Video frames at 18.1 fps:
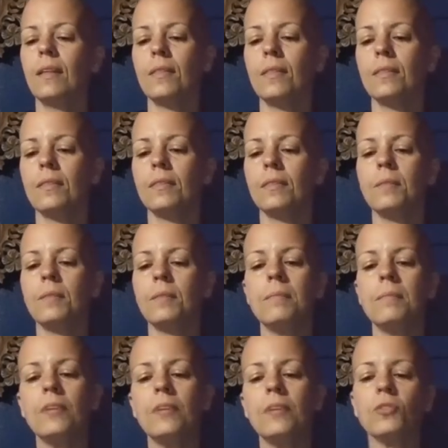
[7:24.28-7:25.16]
the
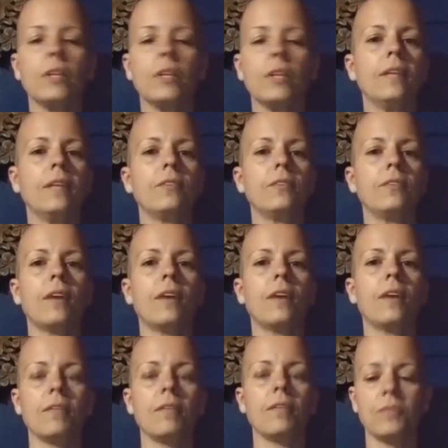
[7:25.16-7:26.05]
miseries
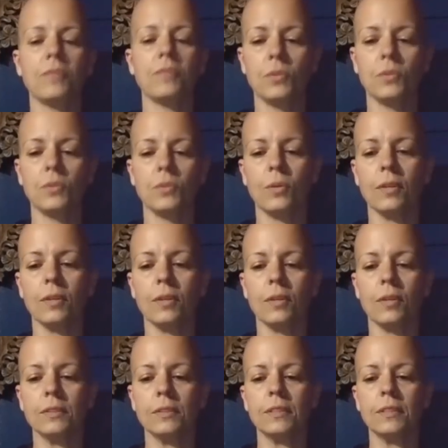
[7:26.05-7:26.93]
of the world.
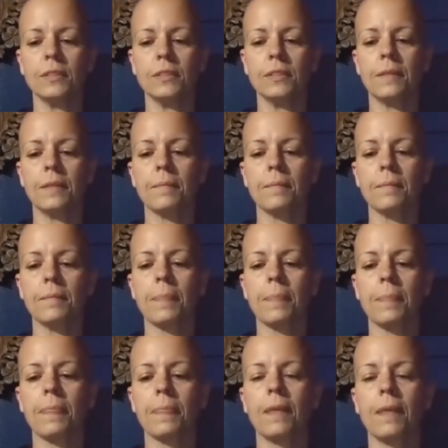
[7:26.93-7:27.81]

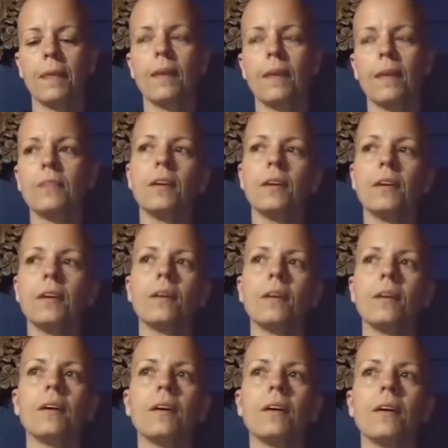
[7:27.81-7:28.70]
There are even
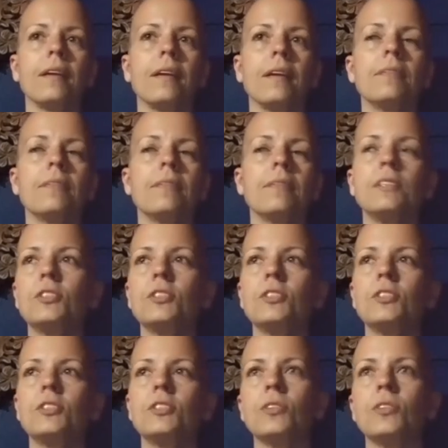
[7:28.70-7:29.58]
stories
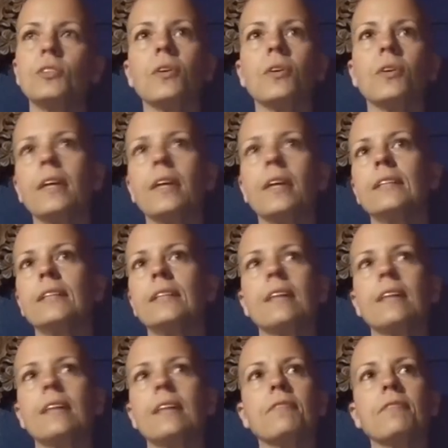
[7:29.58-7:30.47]
that flowers
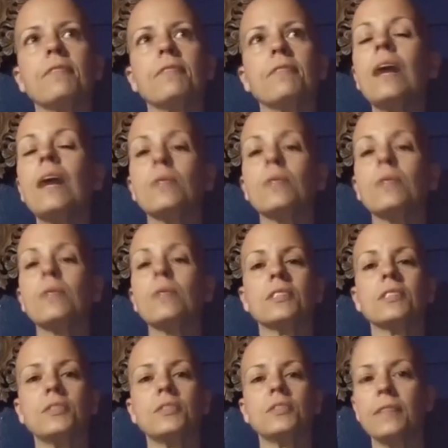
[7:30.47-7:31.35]
filled the sky
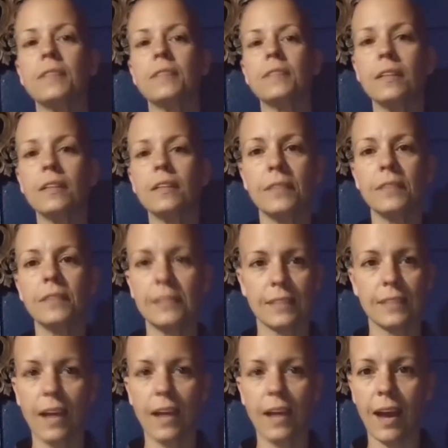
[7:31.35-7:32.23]

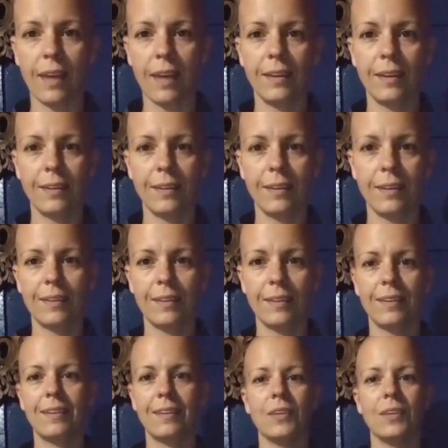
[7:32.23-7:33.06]
whenever he spoke.